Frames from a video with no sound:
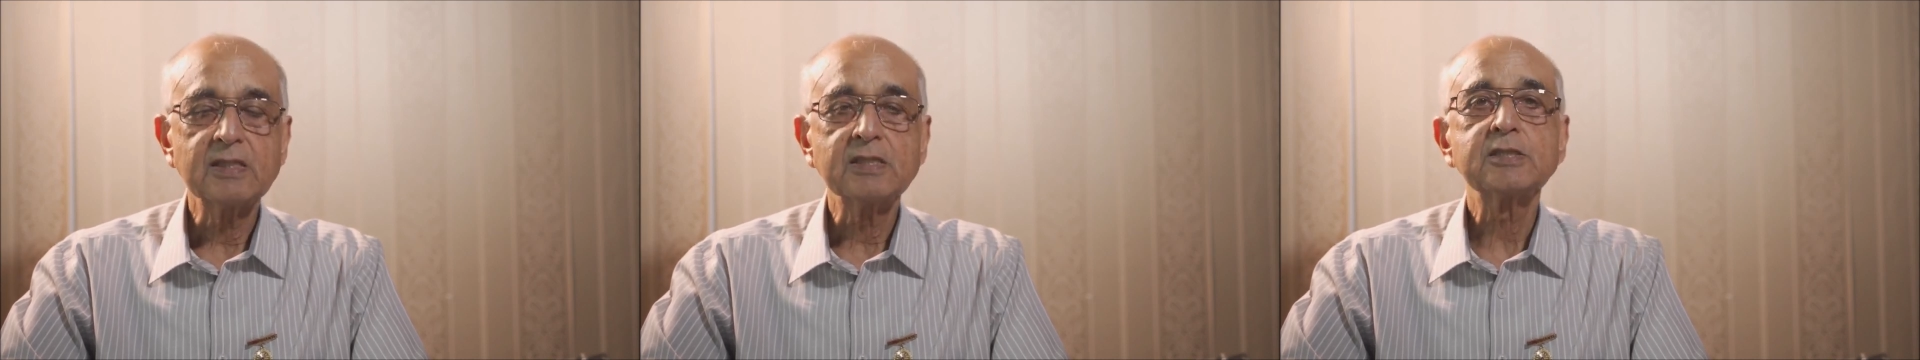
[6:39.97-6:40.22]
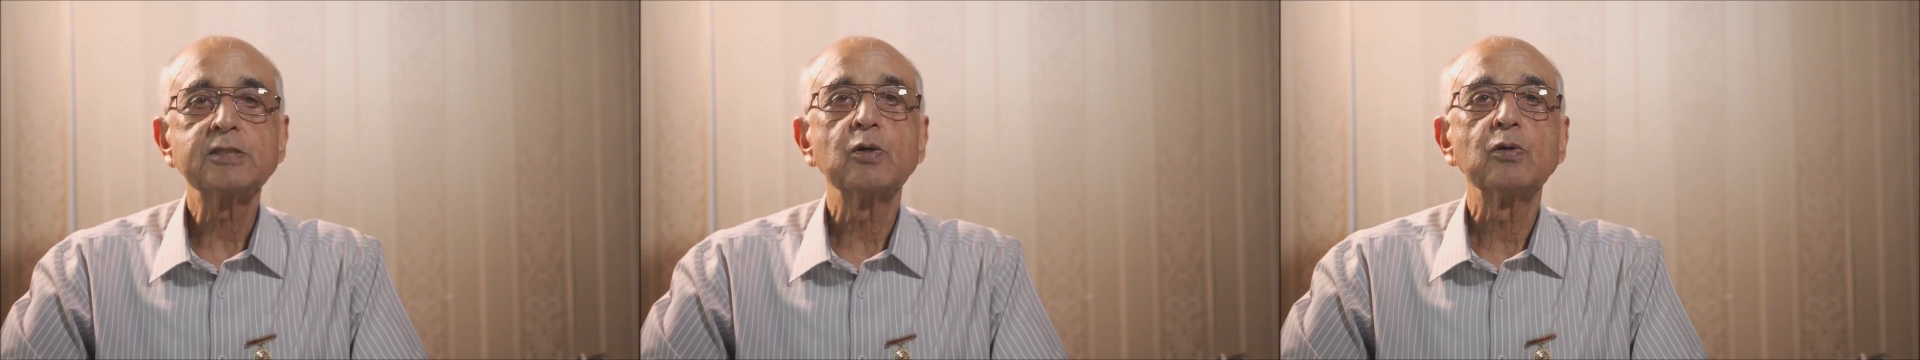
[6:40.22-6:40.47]
the
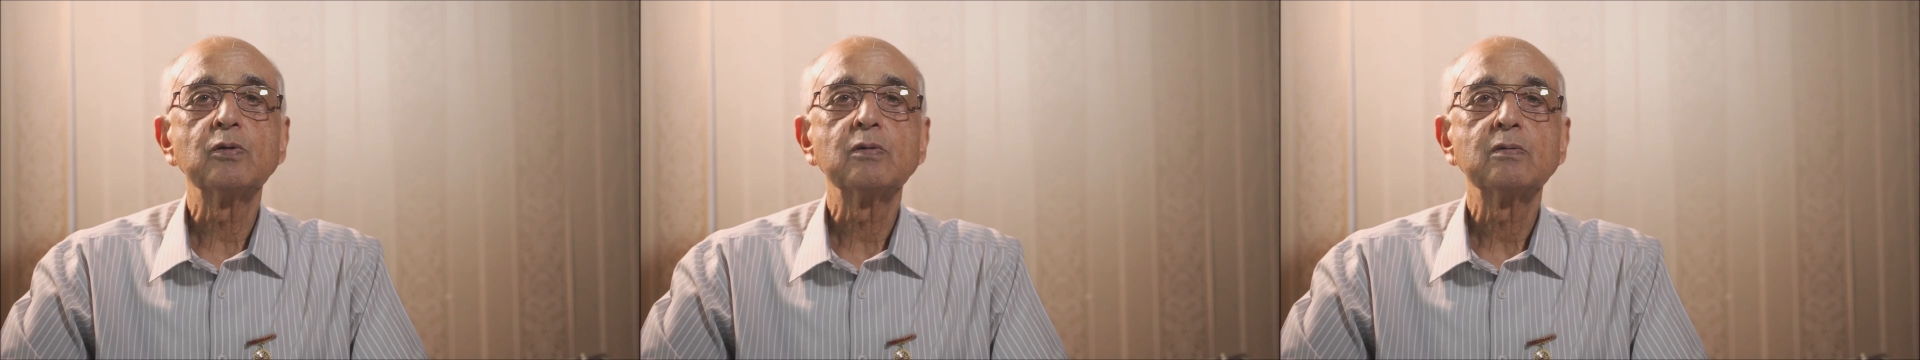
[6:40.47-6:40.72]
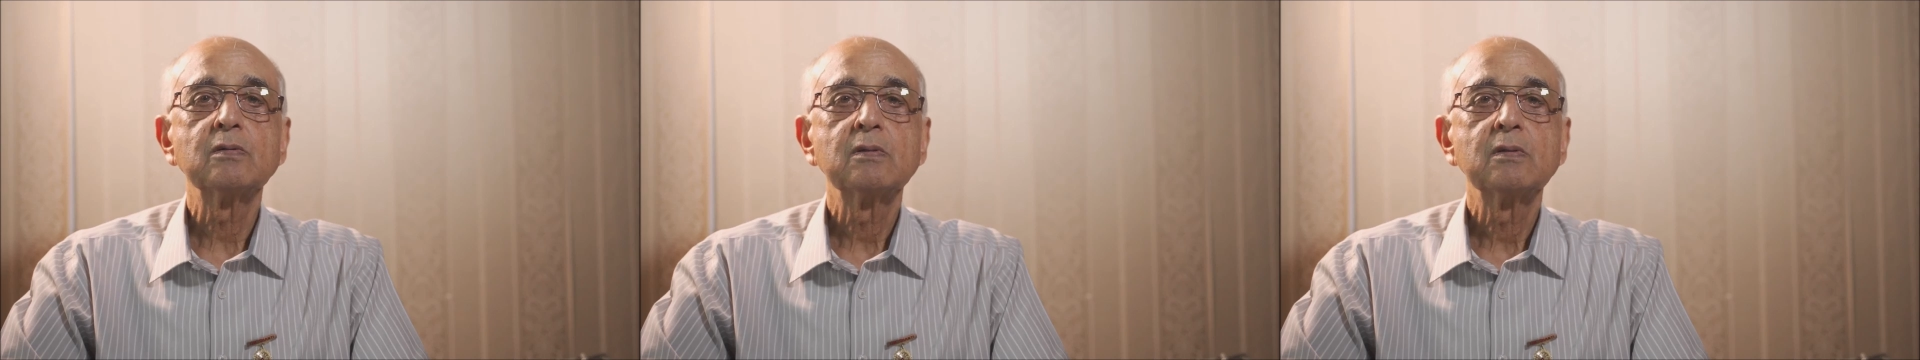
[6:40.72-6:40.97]
soul,
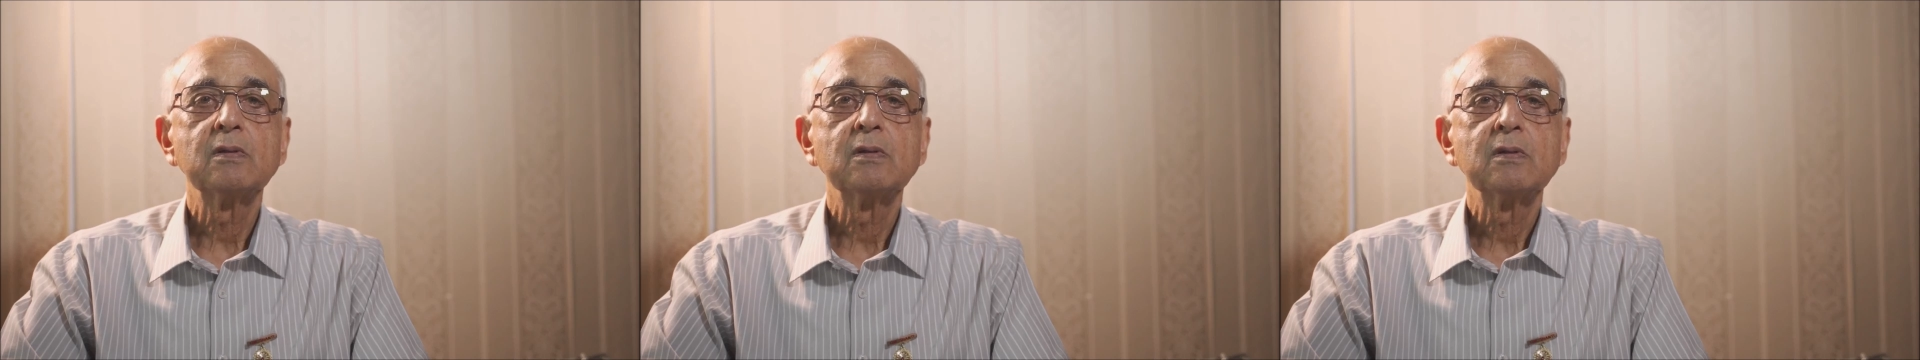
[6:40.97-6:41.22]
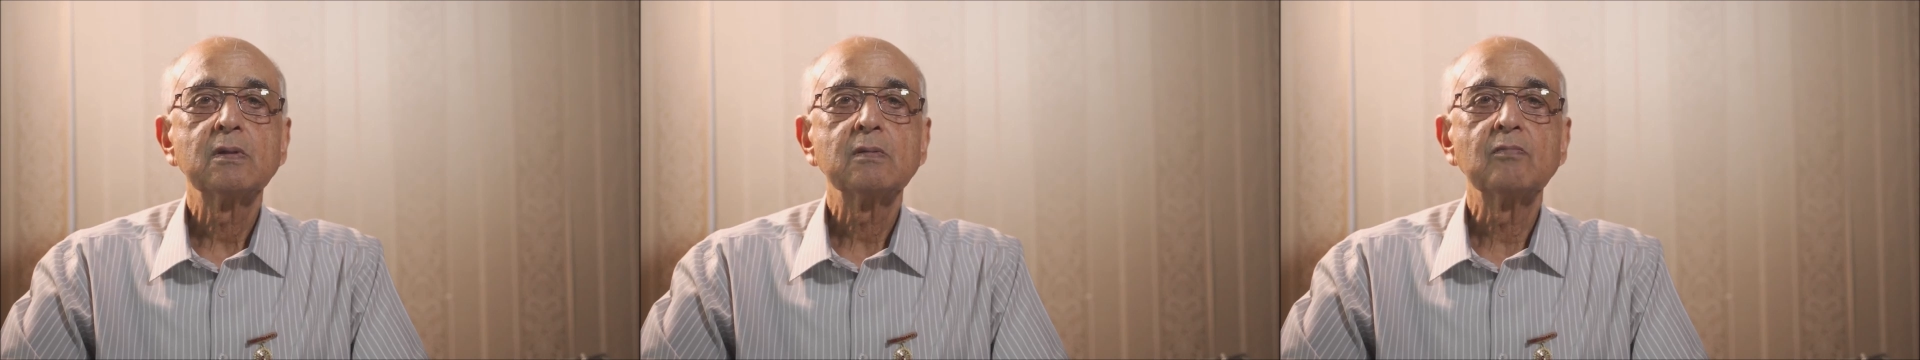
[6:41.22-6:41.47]

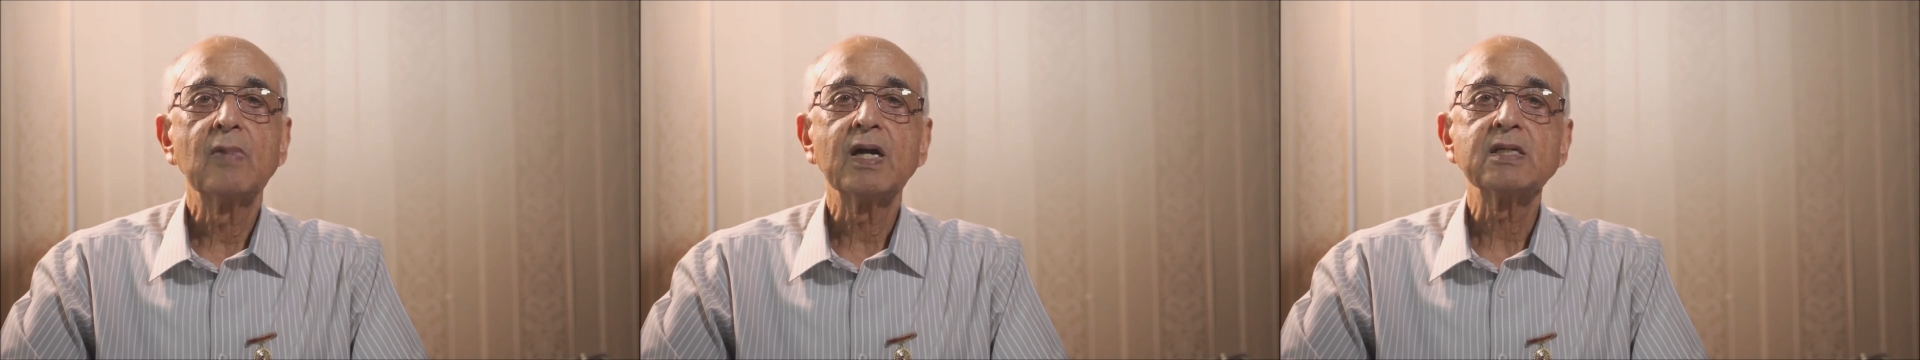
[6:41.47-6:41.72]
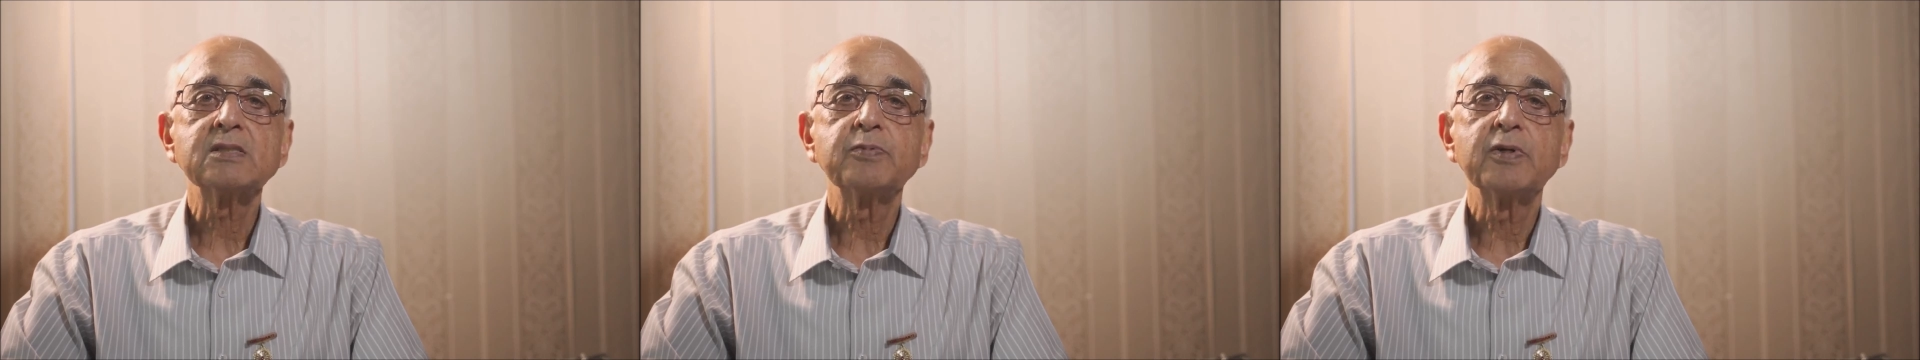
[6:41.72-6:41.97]
my
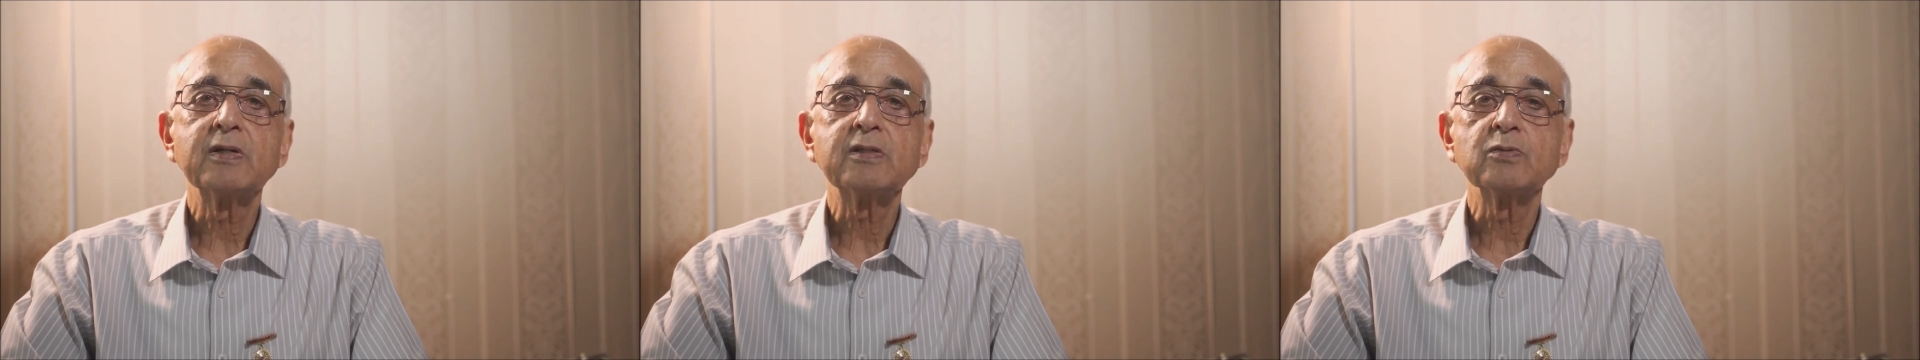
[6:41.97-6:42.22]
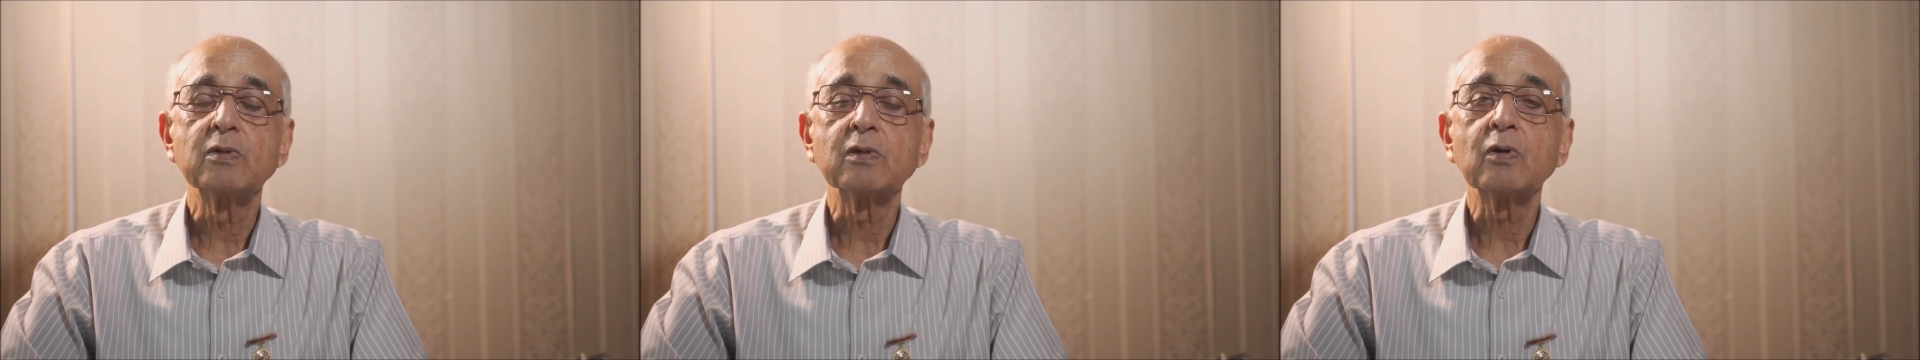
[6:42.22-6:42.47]

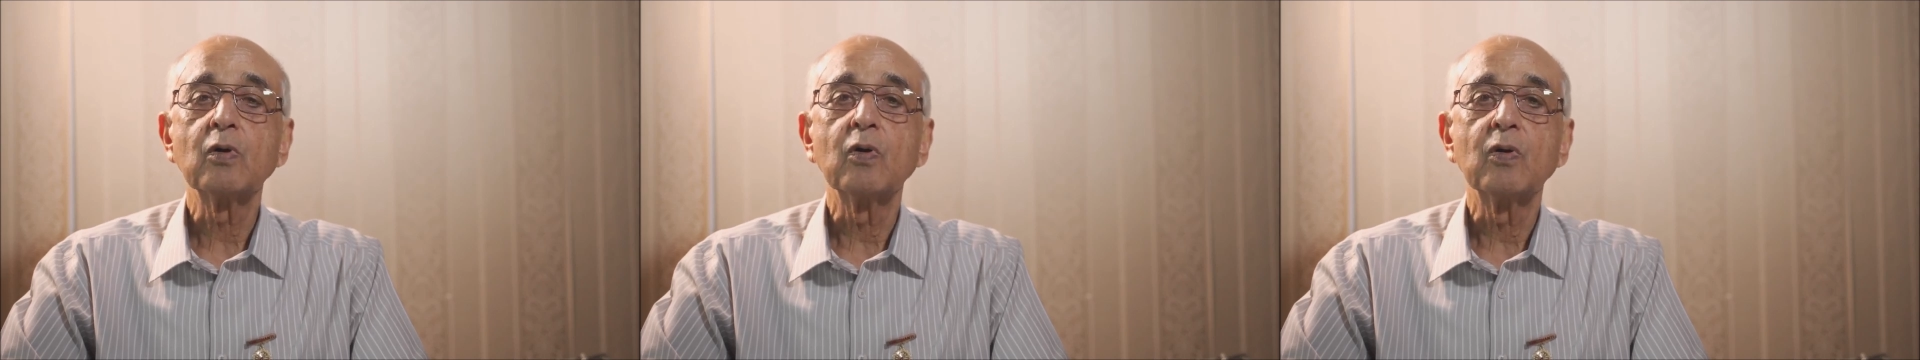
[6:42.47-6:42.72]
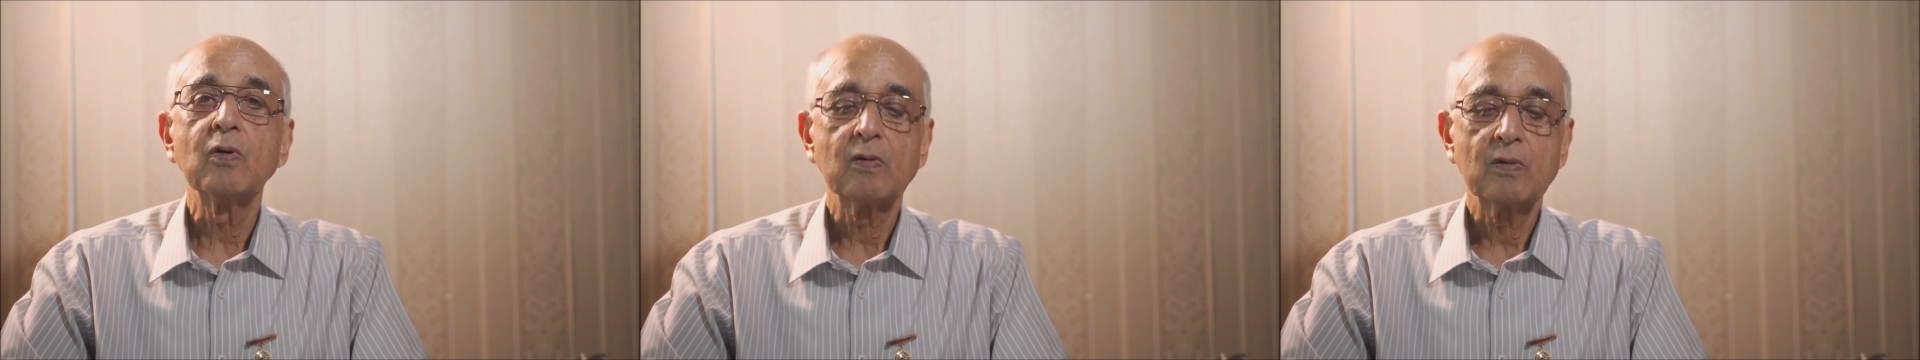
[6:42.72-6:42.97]
spiritual core.